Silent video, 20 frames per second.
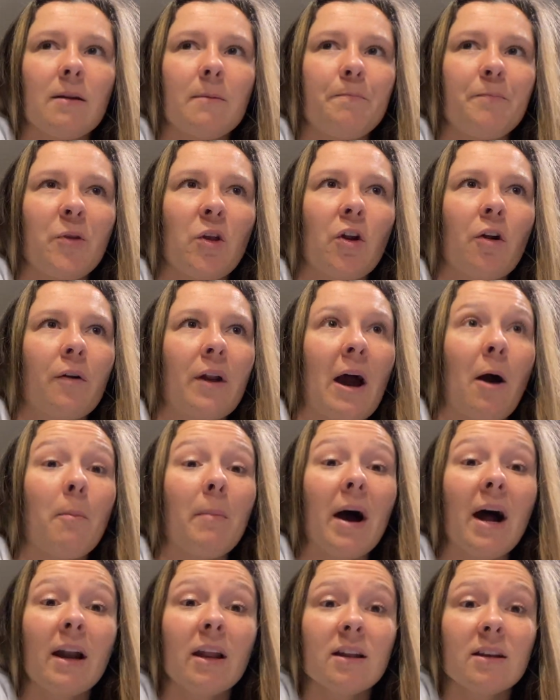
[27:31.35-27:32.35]
you know, now
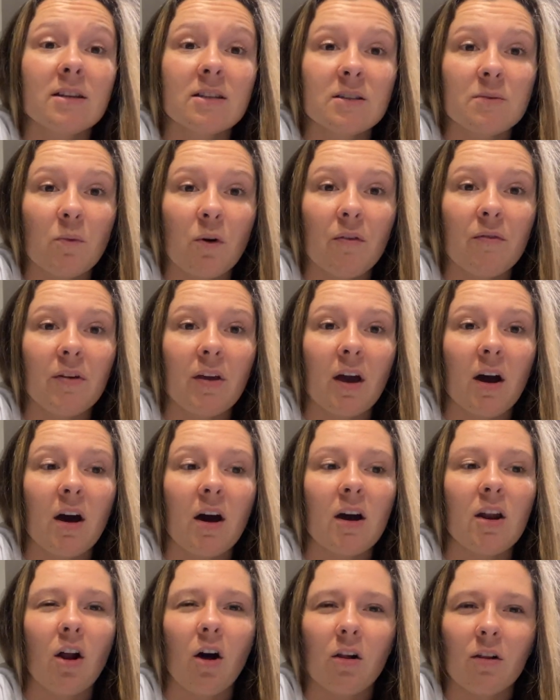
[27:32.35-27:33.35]
body
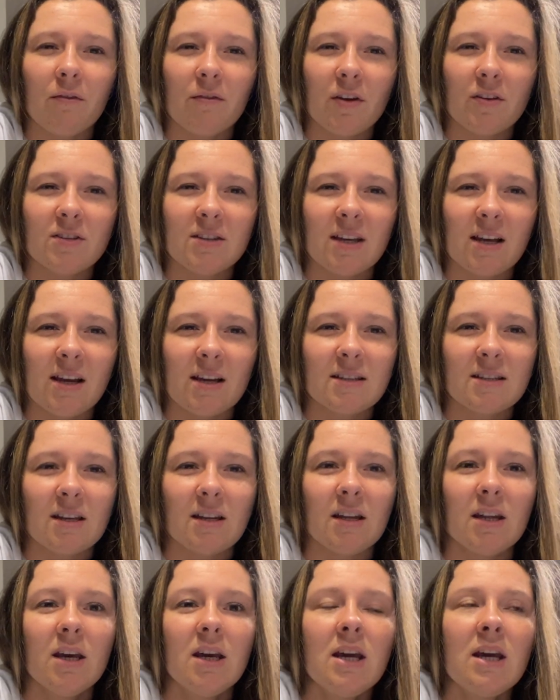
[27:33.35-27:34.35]
dysmorphia and all of those things,
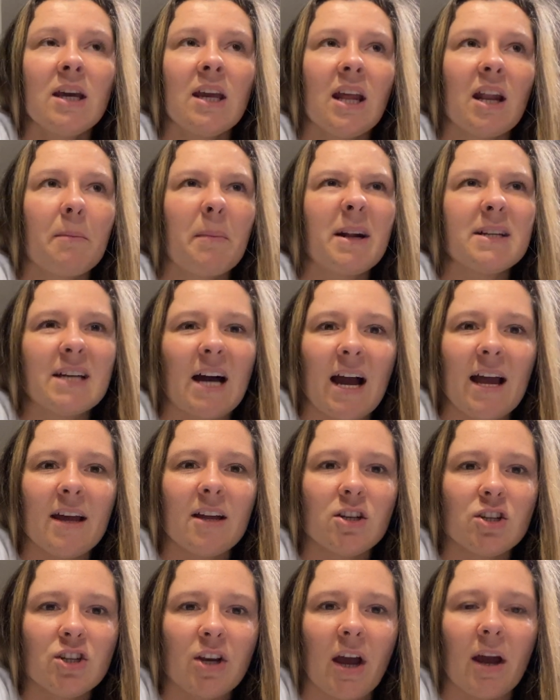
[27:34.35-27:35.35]
and getting my diet
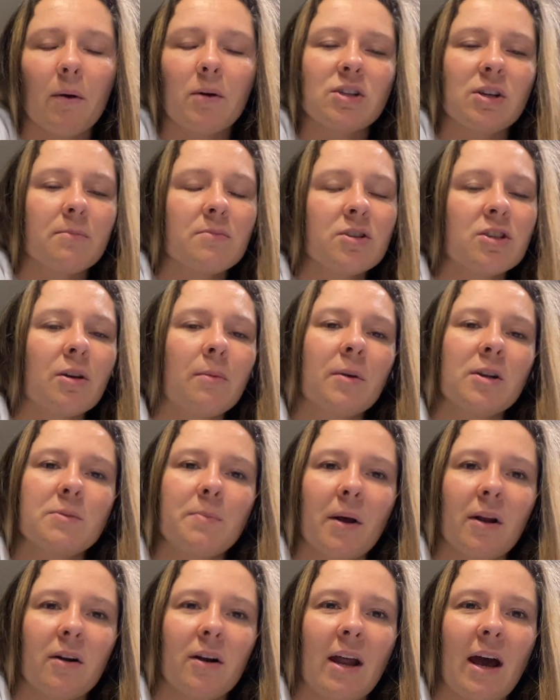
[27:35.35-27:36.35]
in check, which I'm so much
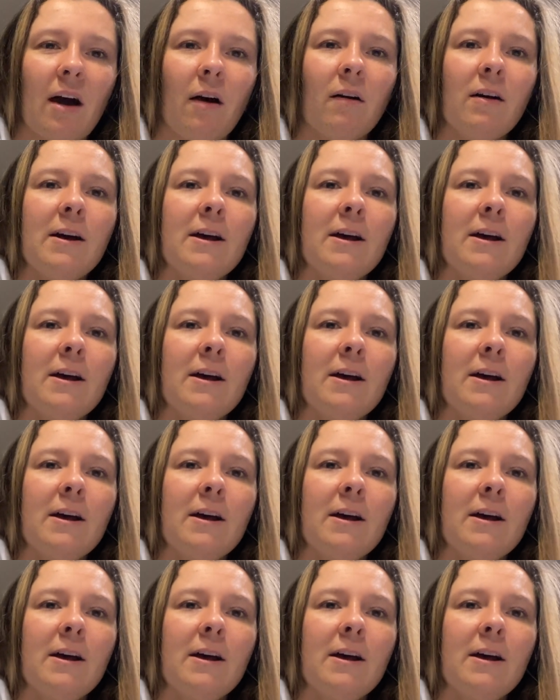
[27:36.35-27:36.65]
better now.